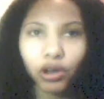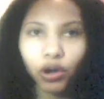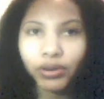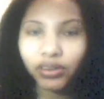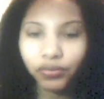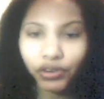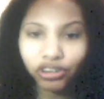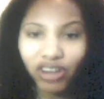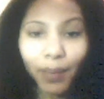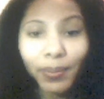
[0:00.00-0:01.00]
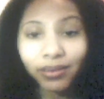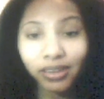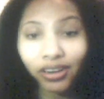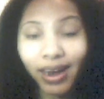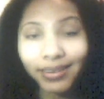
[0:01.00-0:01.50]
go into the first shopping
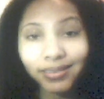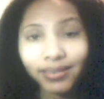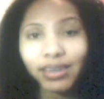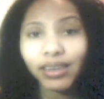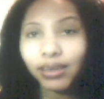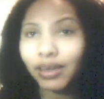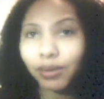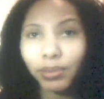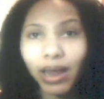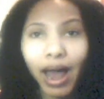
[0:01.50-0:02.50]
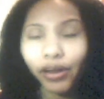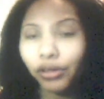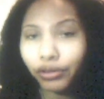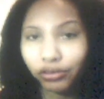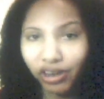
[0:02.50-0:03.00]
center I see and apply to
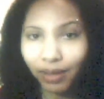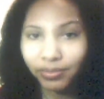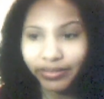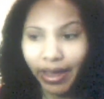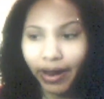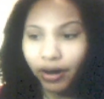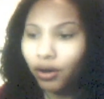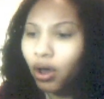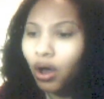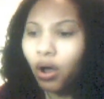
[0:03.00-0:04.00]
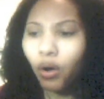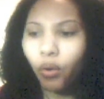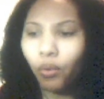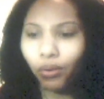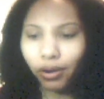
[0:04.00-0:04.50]
all those jobs there,
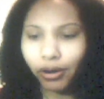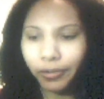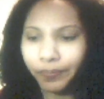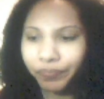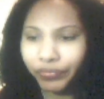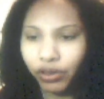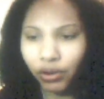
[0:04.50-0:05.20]
or,